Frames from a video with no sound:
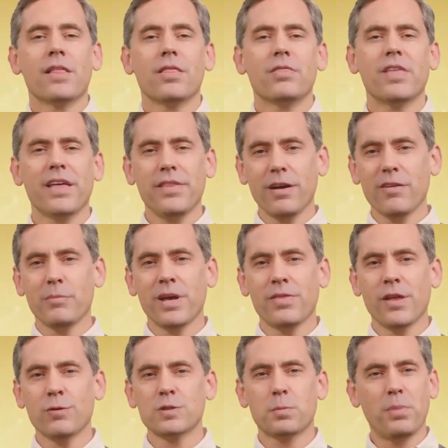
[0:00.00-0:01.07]
Then there have been
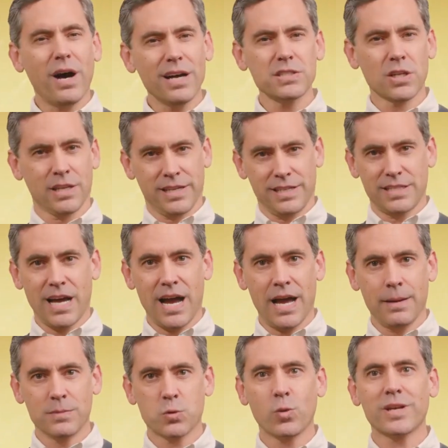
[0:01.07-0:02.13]
those puzzling
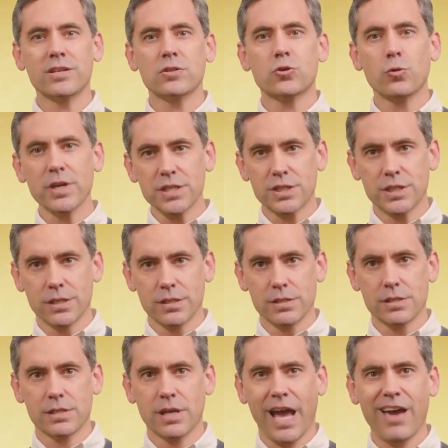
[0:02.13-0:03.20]
times when
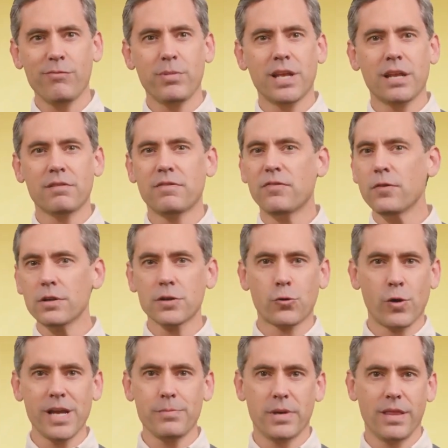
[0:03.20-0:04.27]
Christians have been in full
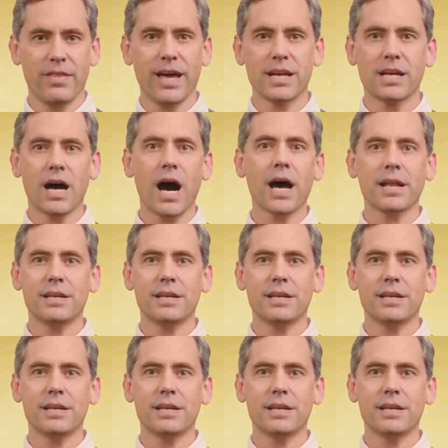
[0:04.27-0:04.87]
agreement that God